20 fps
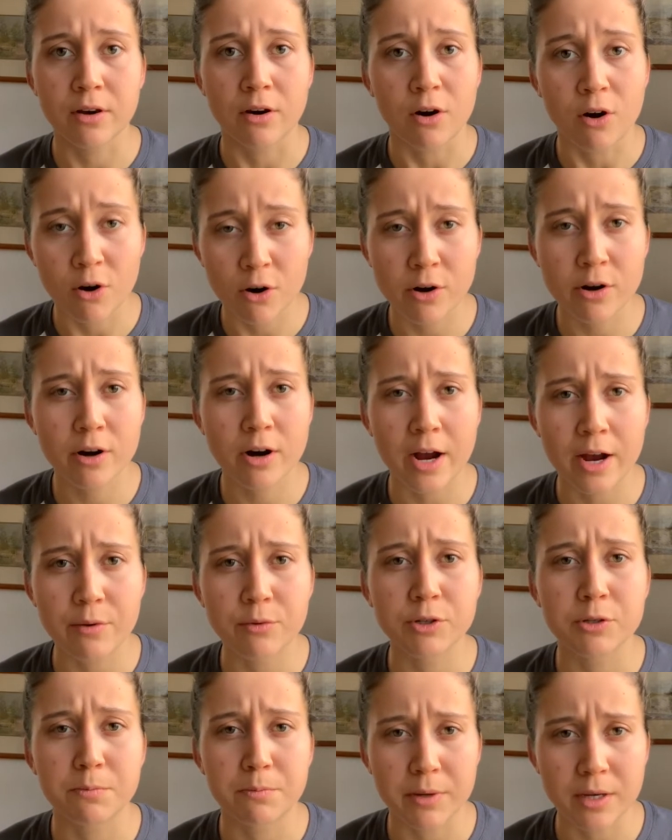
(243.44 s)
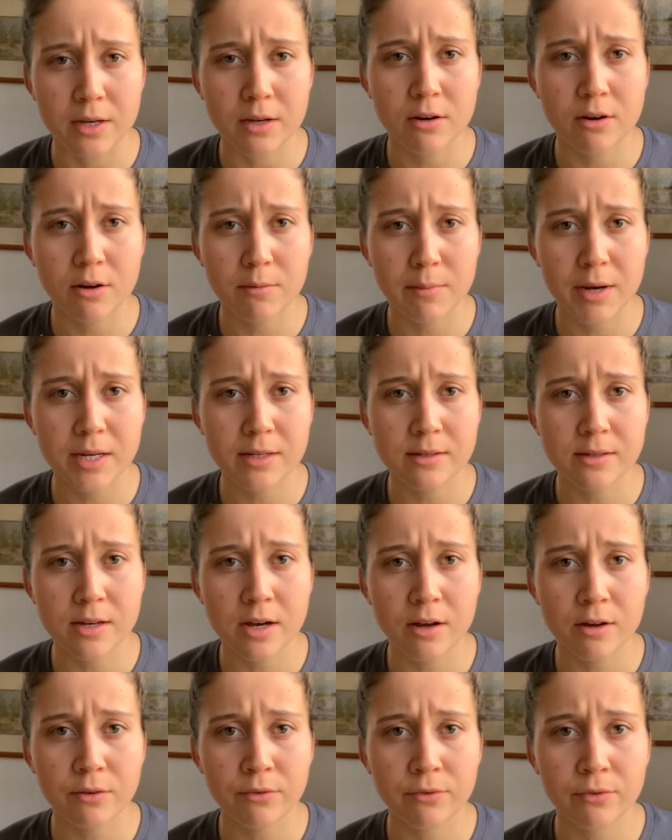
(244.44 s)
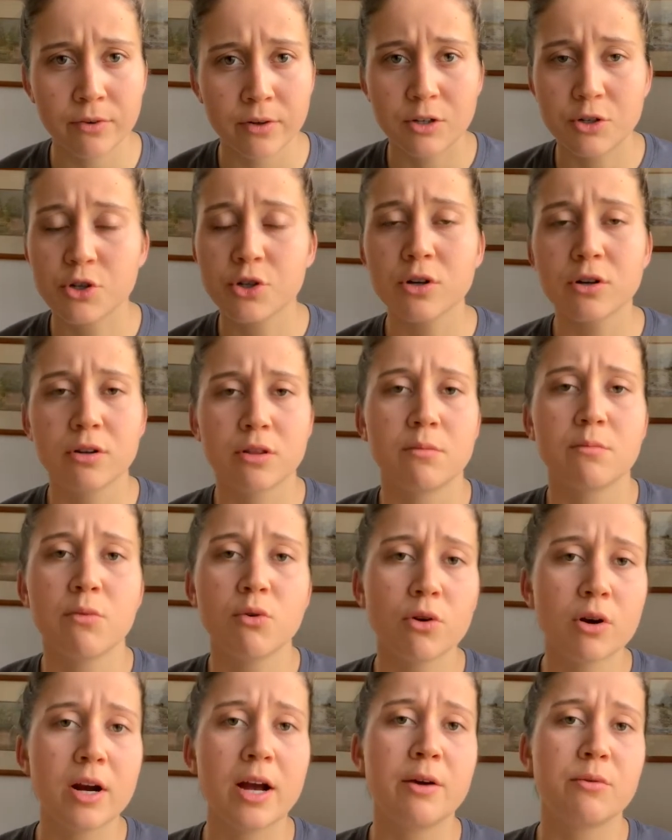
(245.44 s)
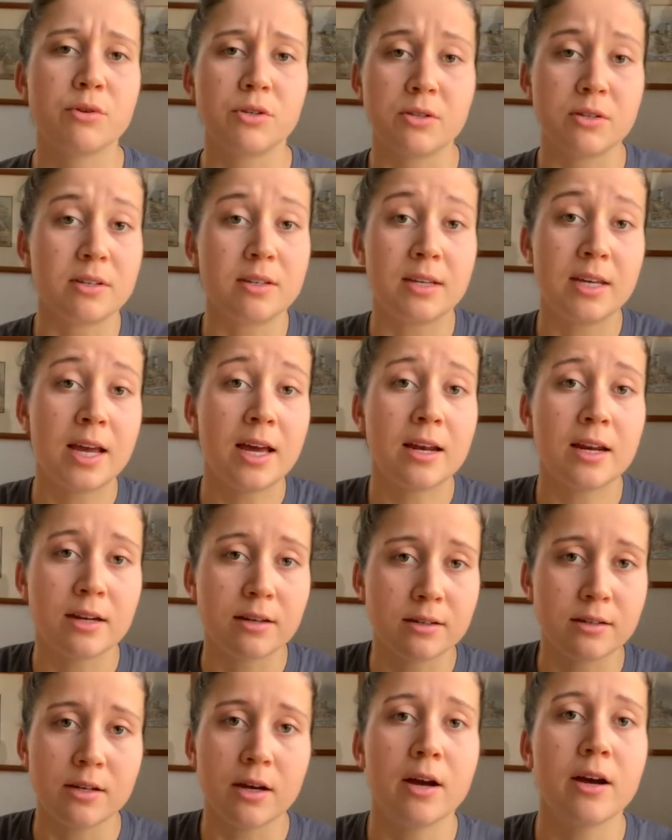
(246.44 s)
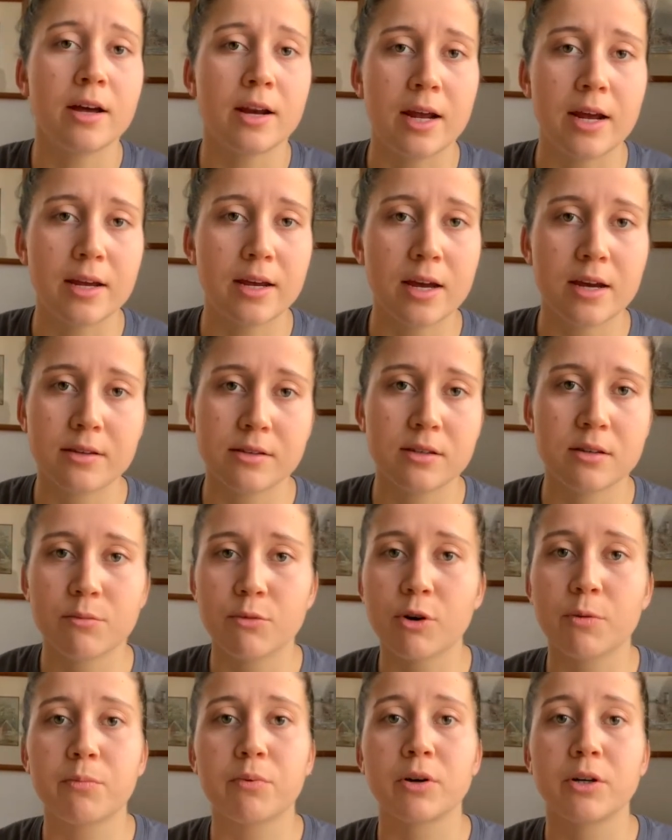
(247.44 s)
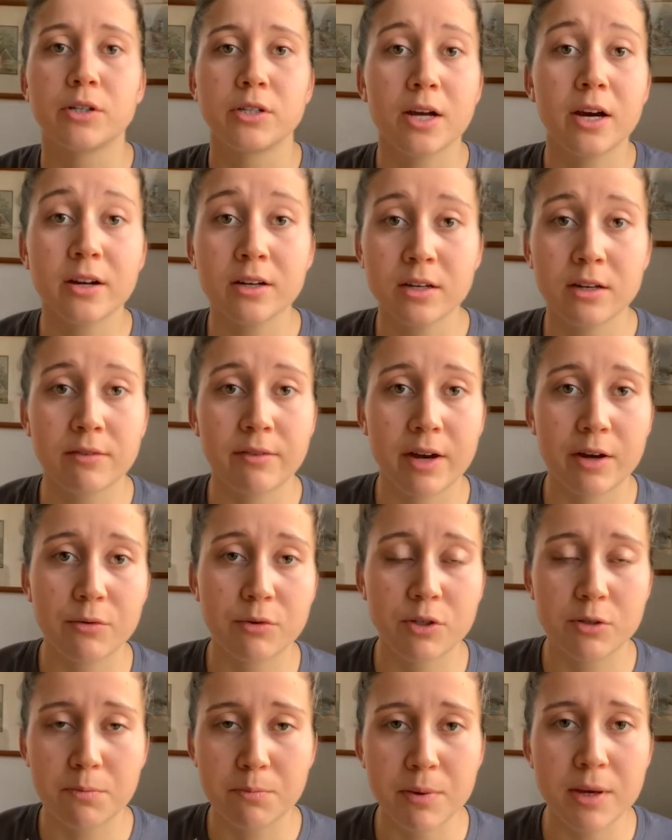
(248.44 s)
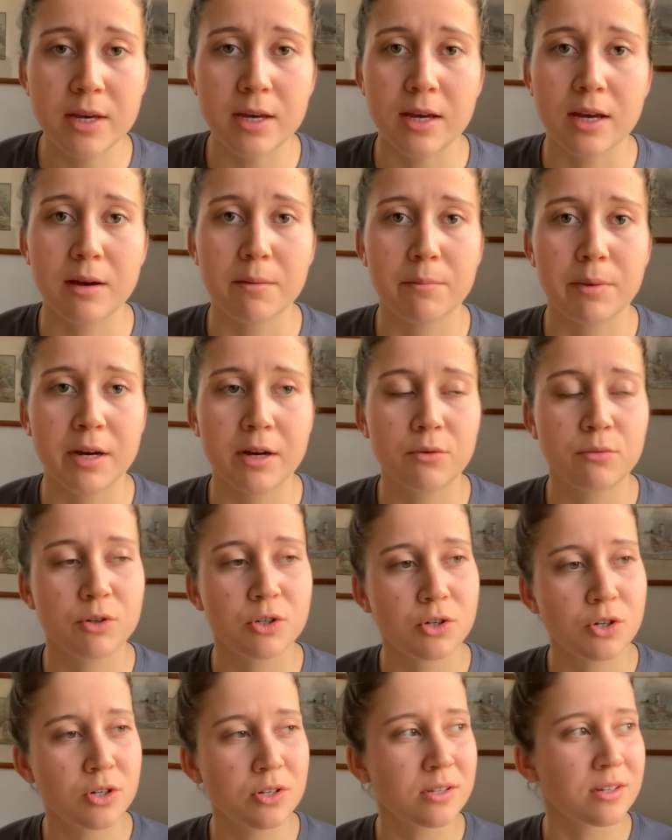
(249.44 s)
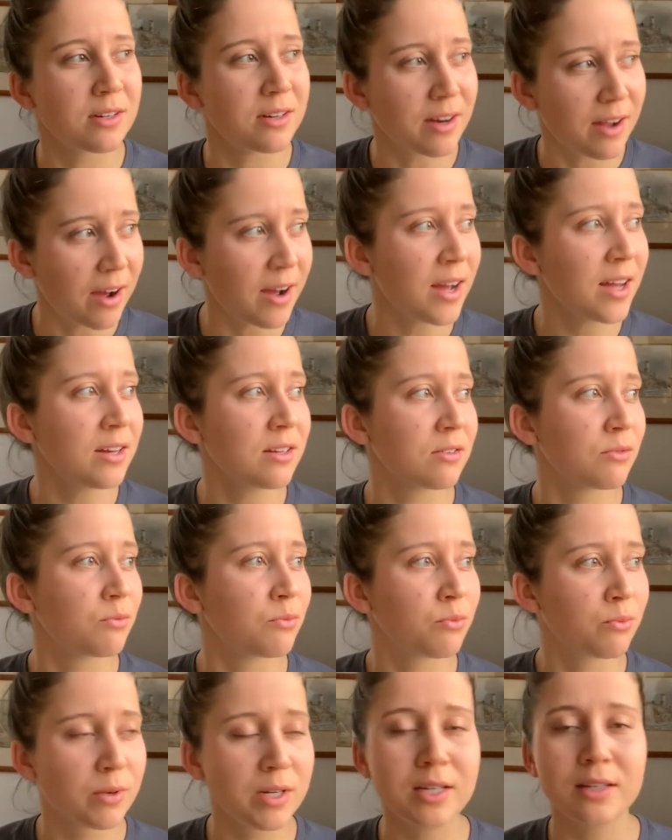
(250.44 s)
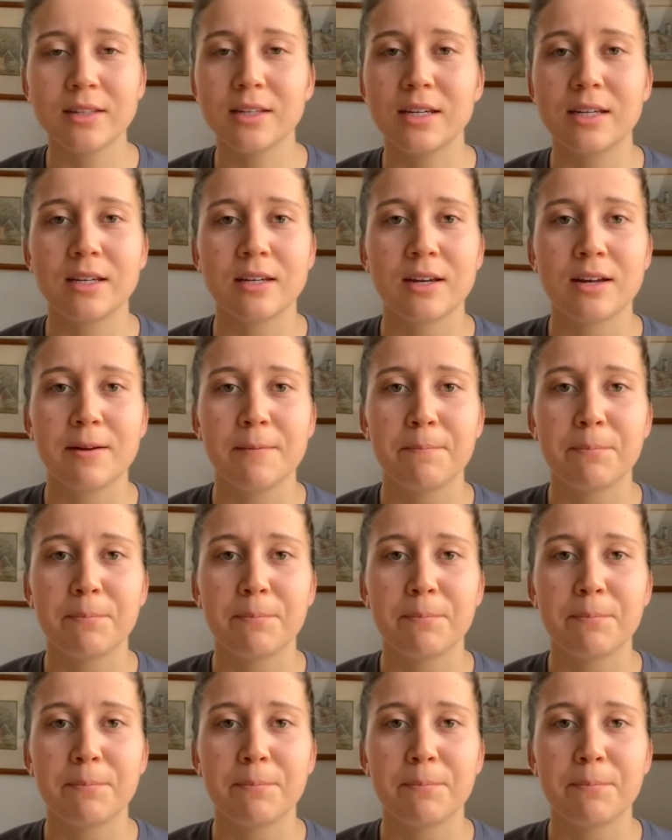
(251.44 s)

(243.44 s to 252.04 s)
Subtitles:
harder I was being on myself. And sure, the more I was getting done, I guess, the more productive I was being, but it was just not really